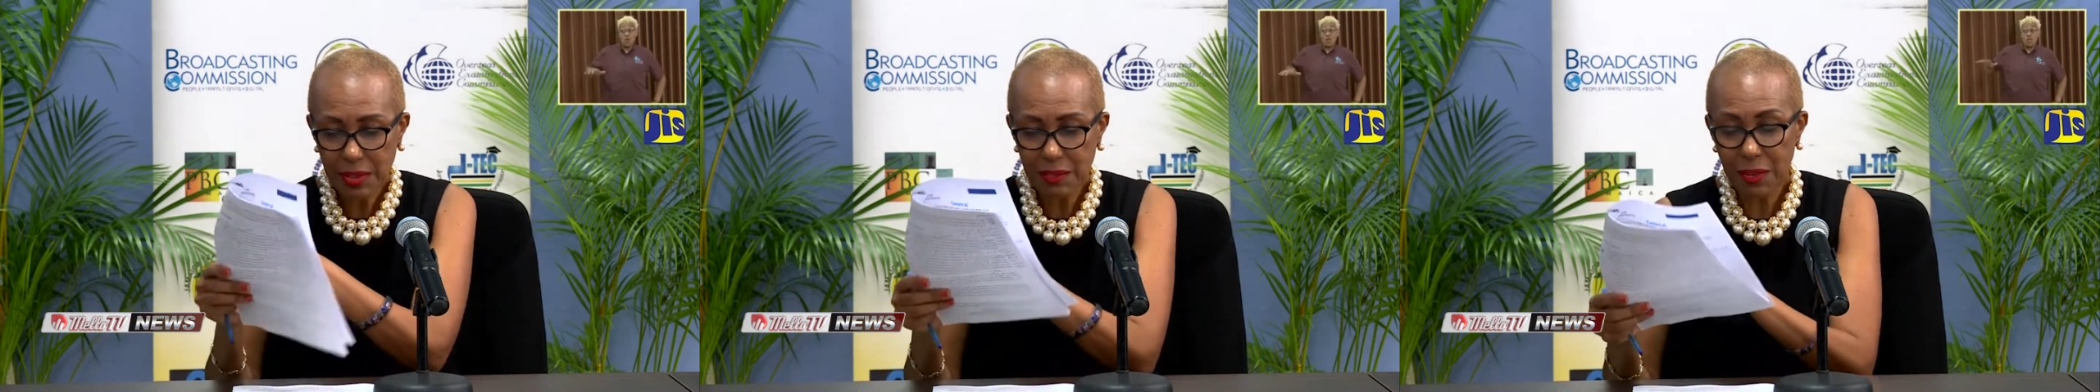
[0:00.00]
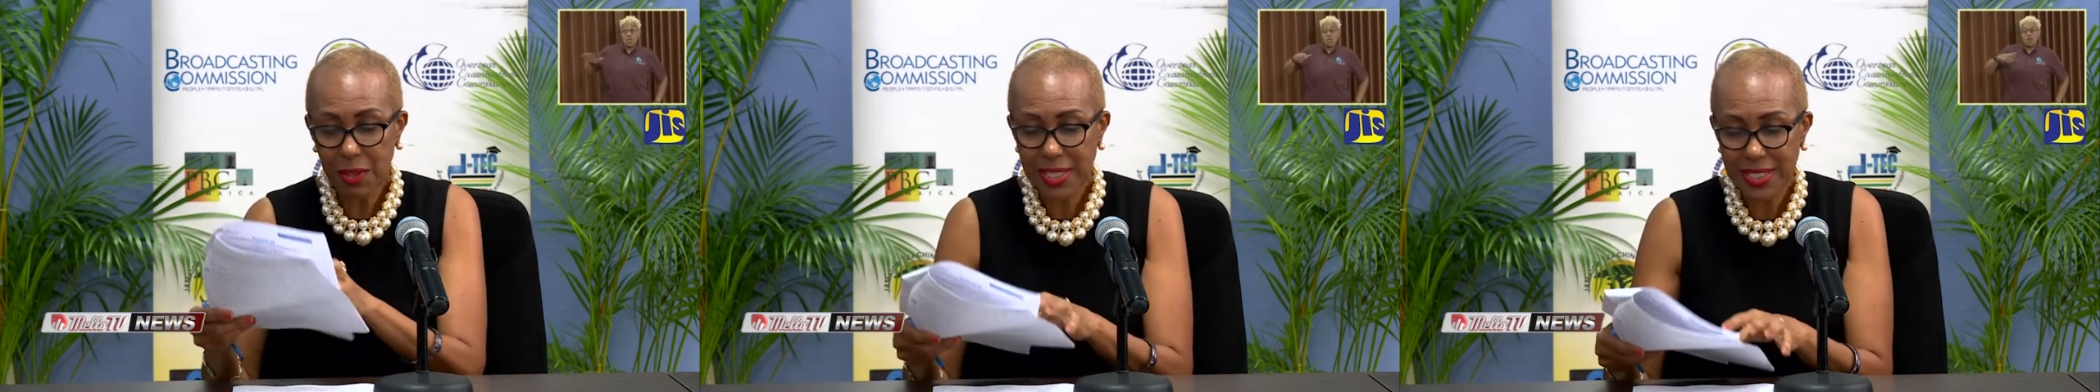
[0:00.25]

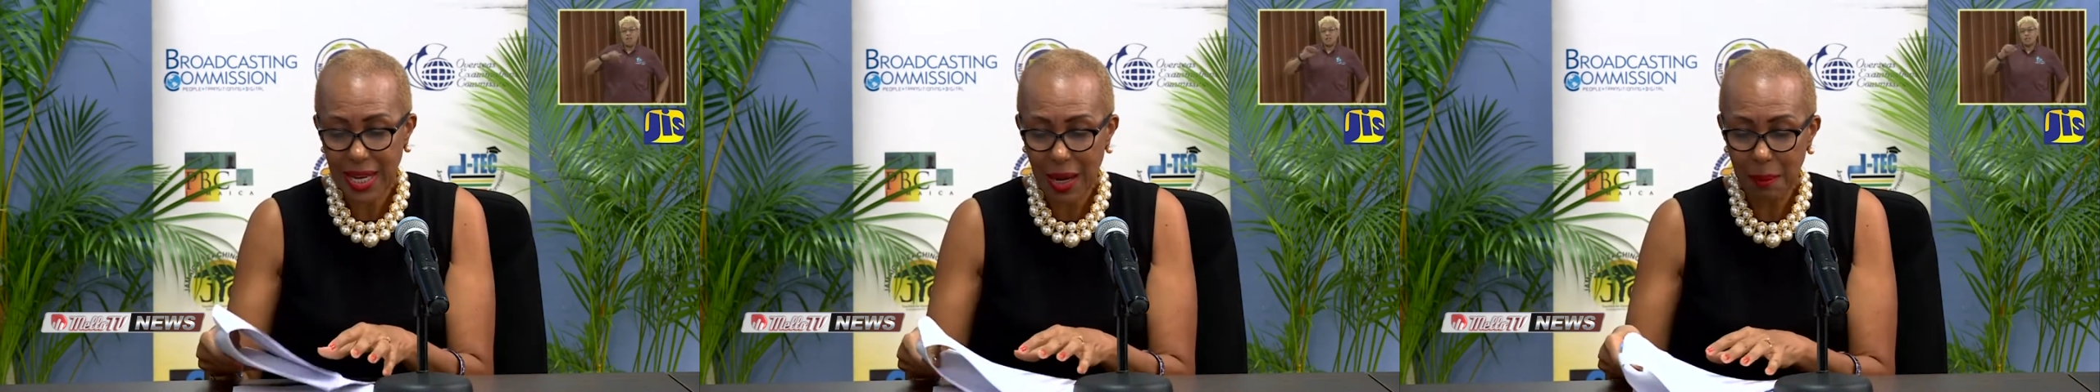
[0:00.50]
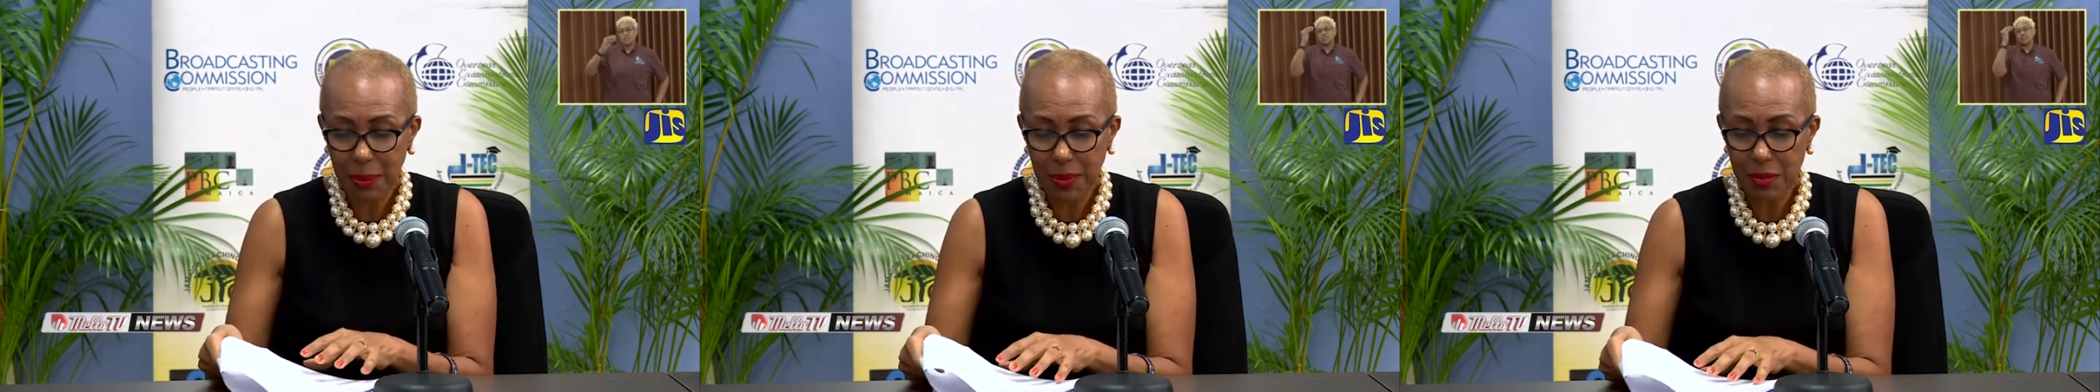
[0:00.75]
For
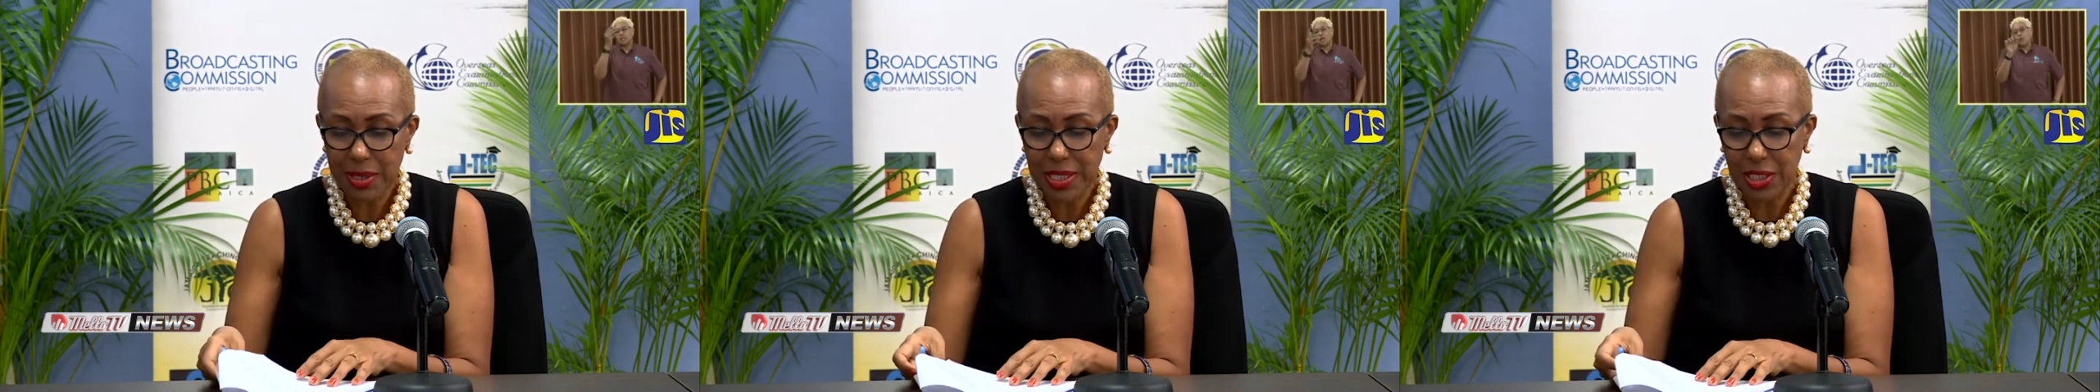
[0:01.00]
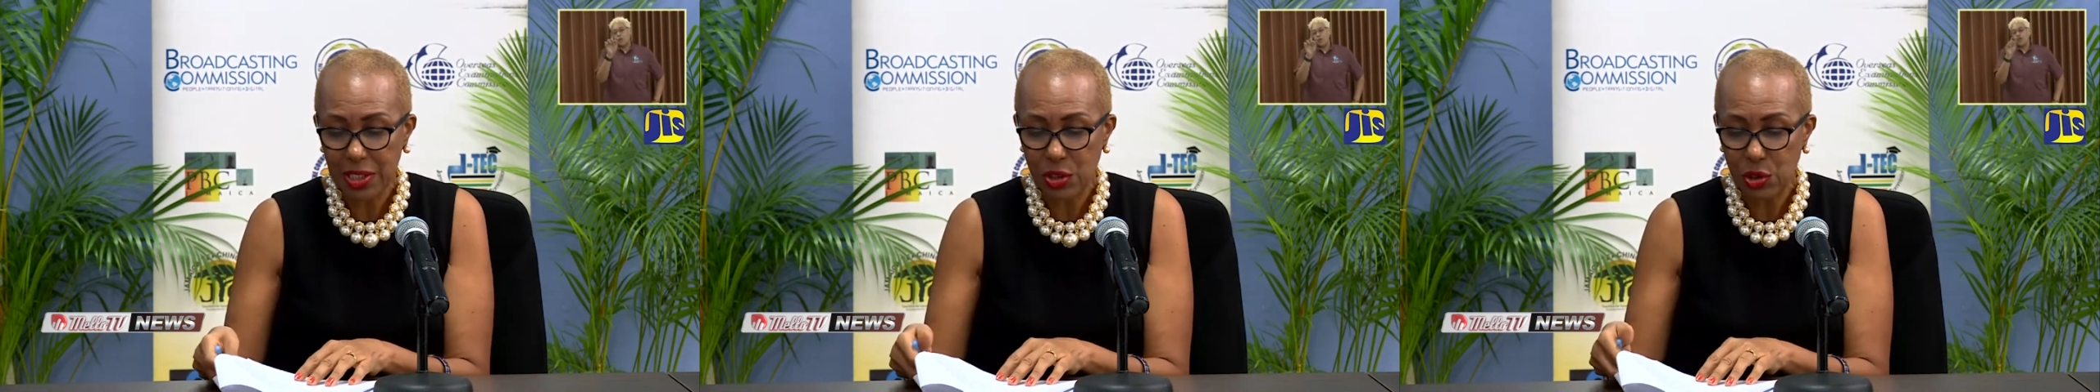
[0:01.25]
example,
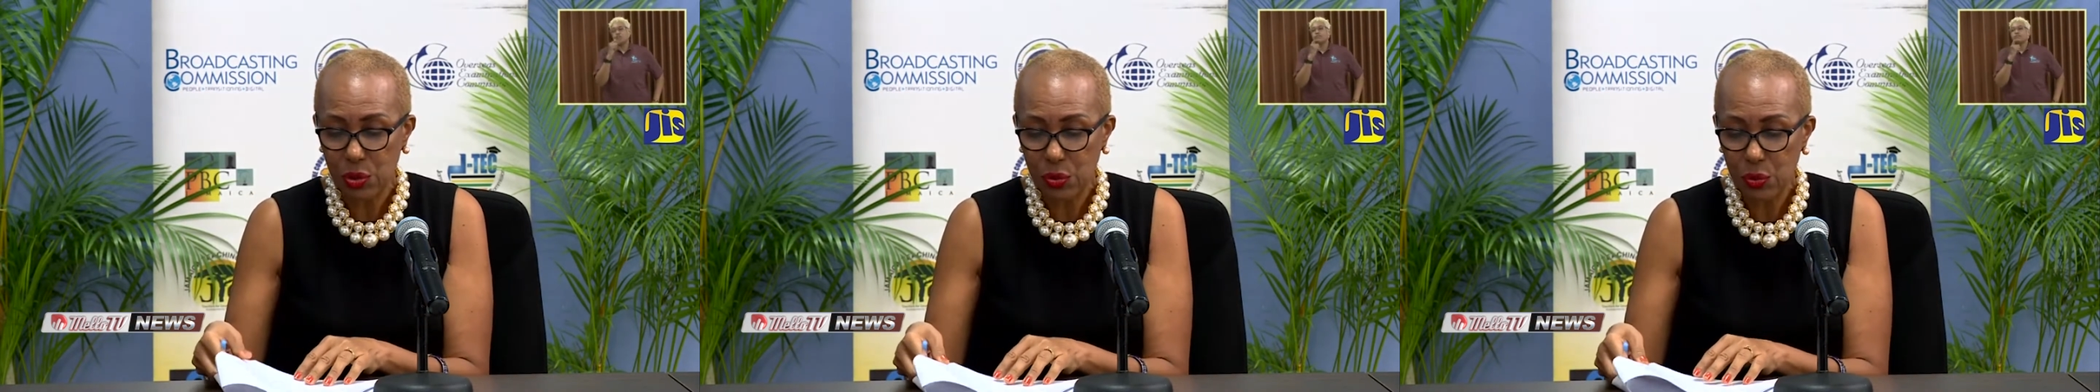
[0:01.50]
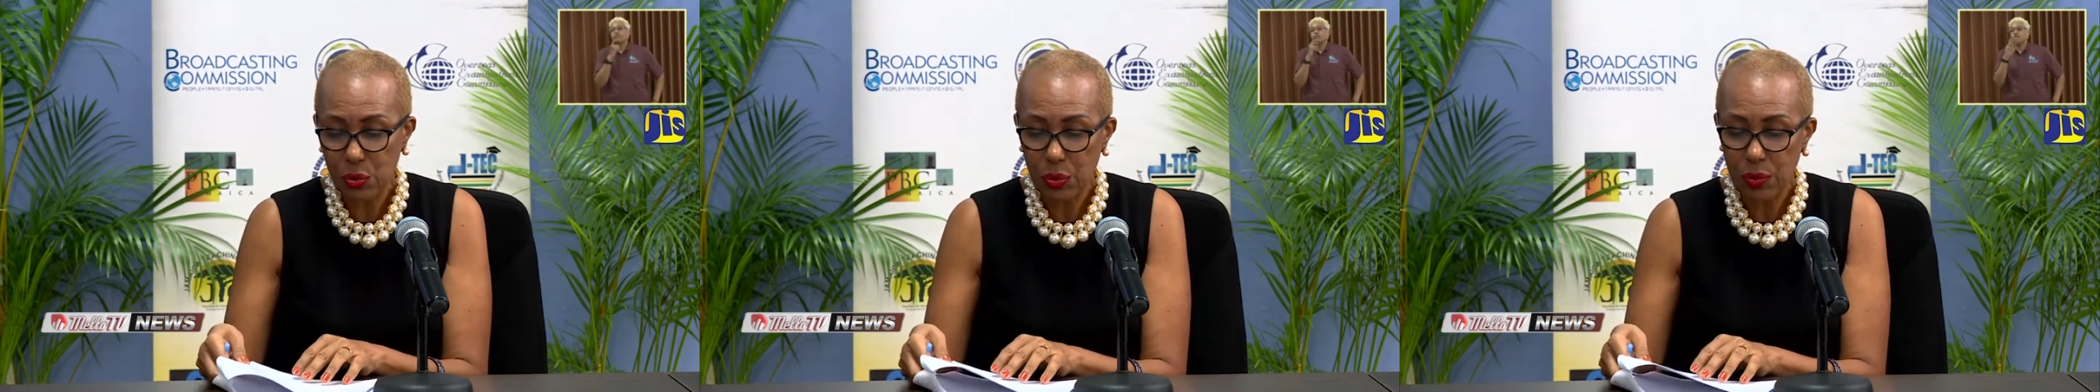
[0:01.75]
Region
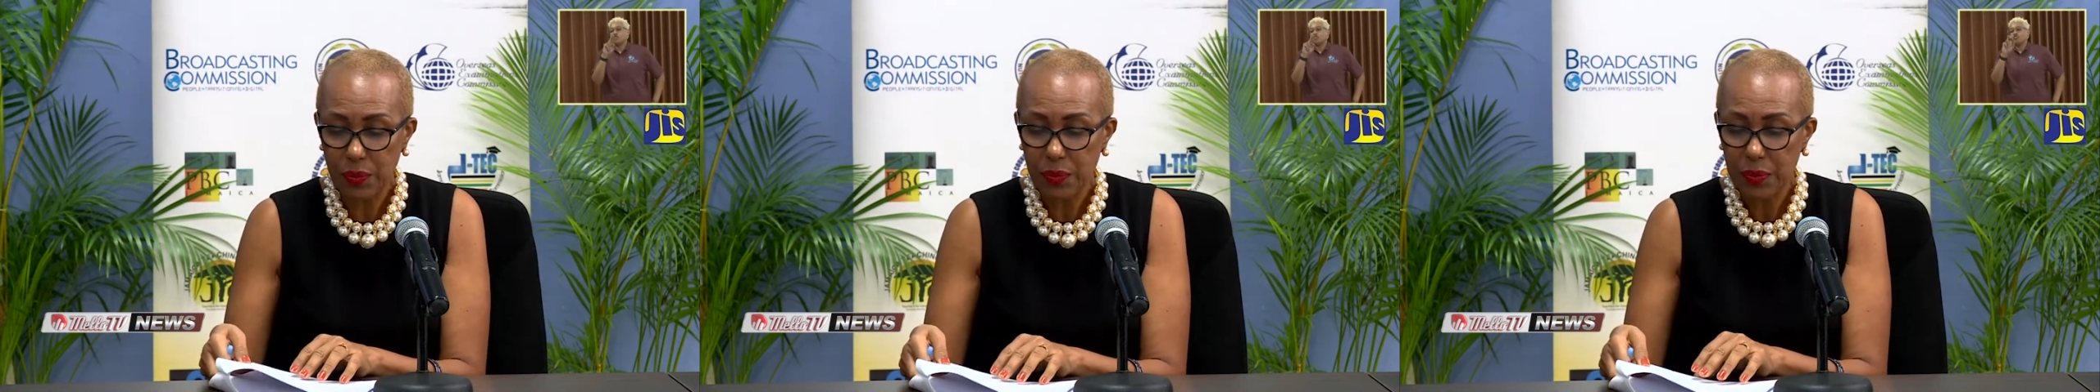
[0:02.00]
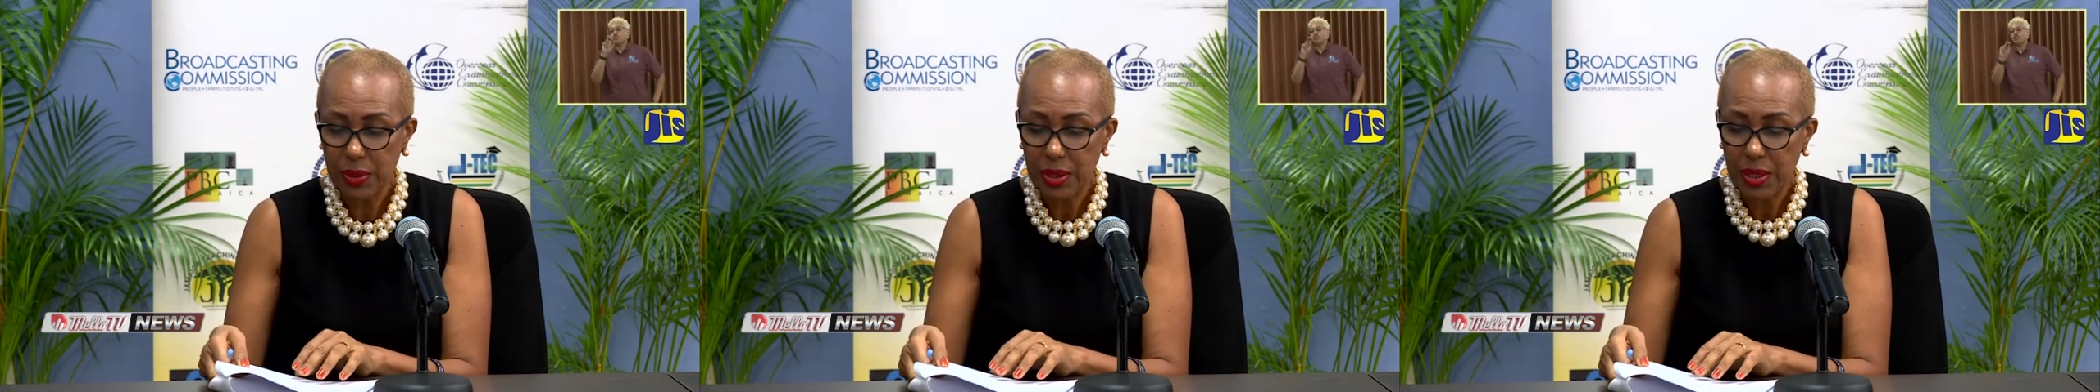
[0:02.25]
2,
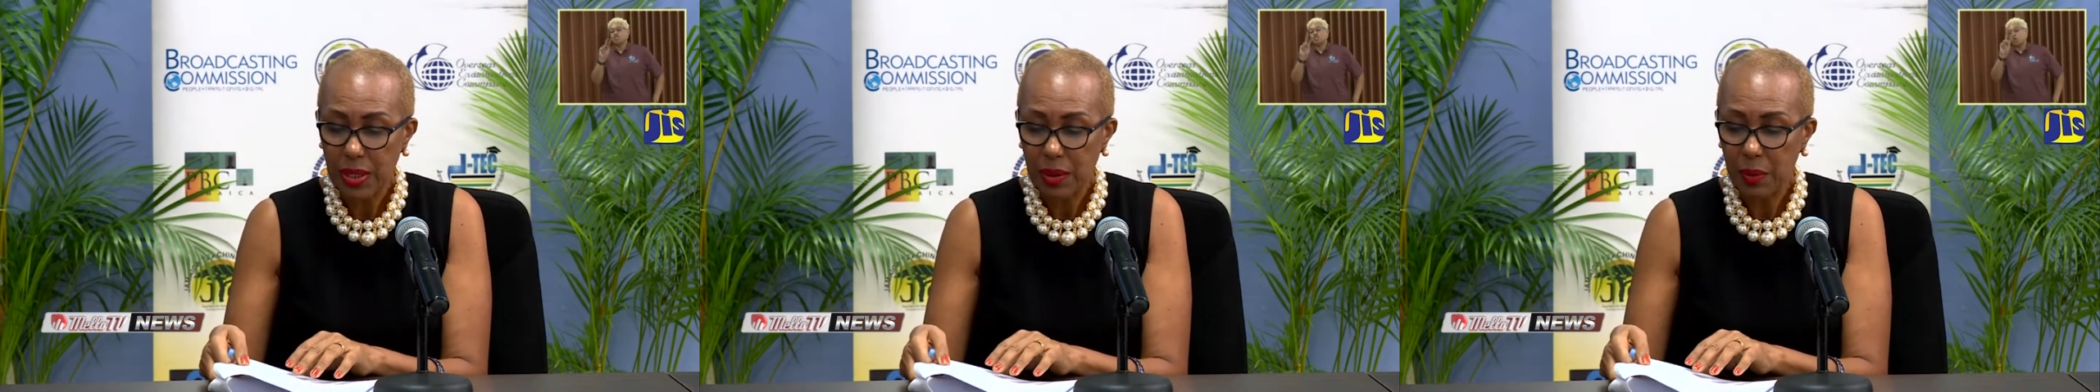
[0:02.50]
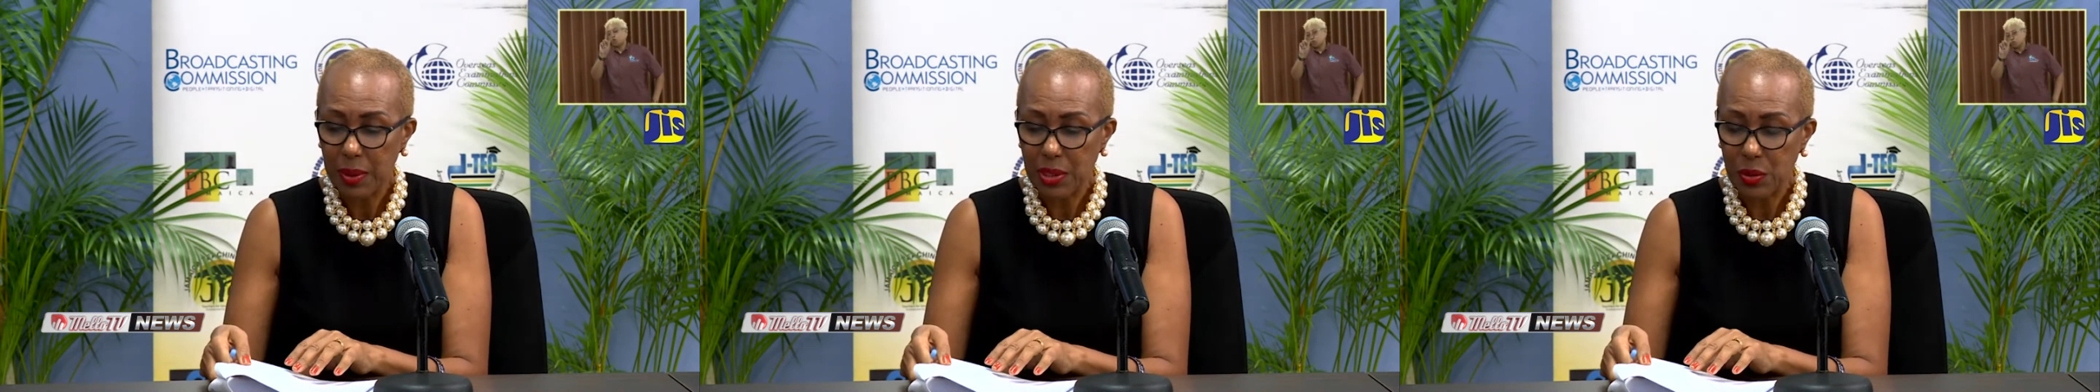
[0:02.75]

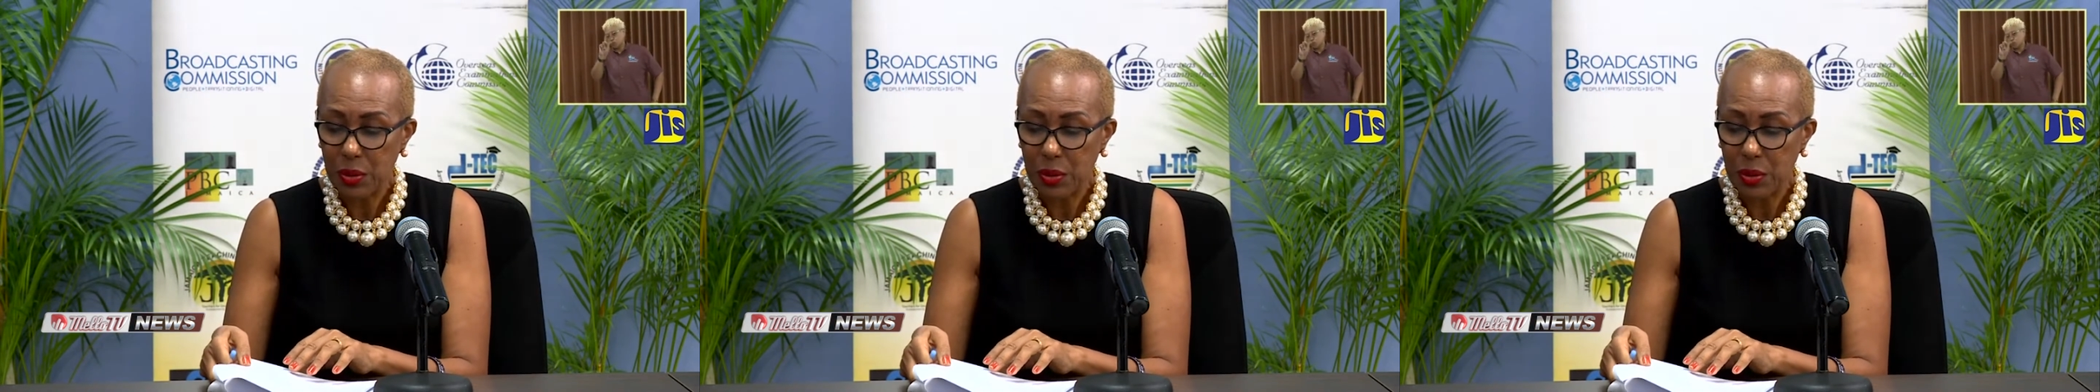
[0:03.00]
which